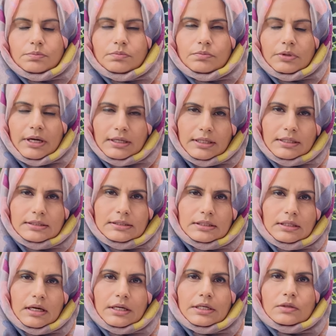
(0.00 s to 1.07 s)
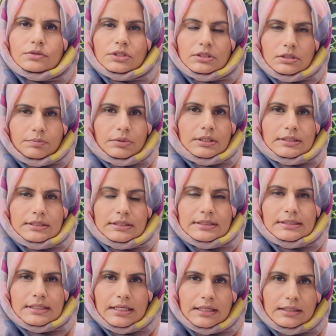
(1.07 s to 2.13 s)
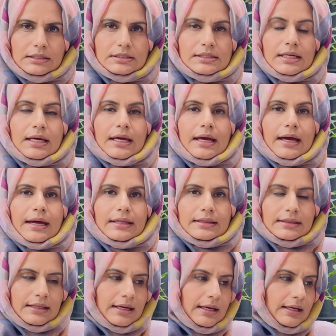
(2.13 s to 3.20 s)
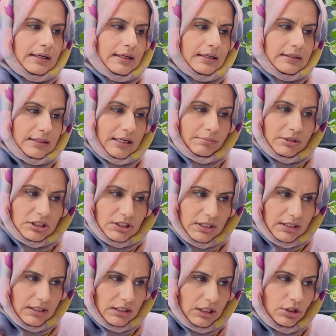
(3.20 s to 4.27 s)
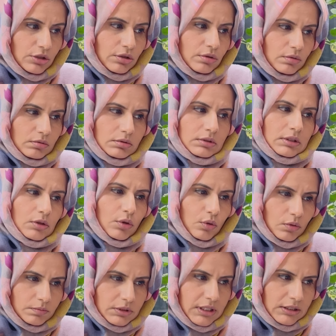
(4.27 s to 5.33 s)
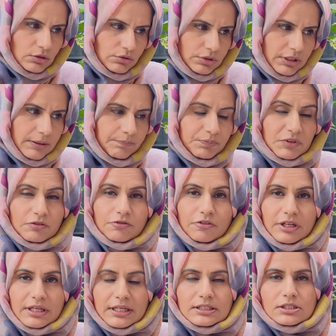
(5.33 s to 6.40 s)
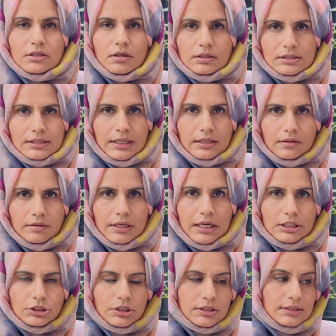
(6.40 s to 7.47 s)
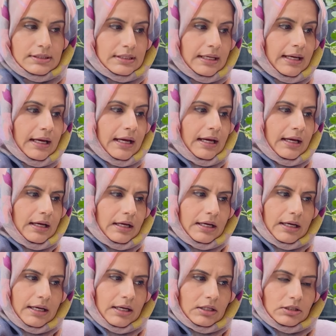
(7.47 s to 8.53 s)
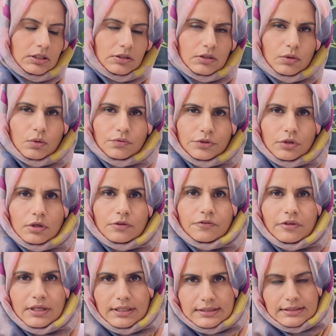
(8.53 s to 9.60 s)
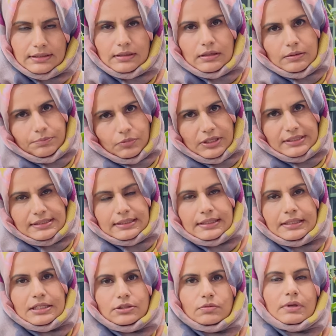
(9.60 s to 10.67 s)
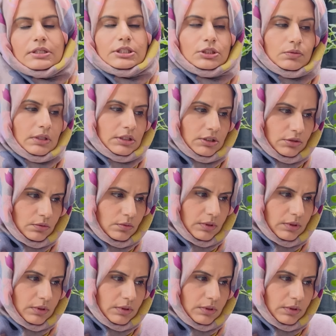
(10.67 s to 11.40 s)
practical scenarios, interpersonal skills, and then it can be taken in your home country, various slots and locations. The overall fees presently in 2022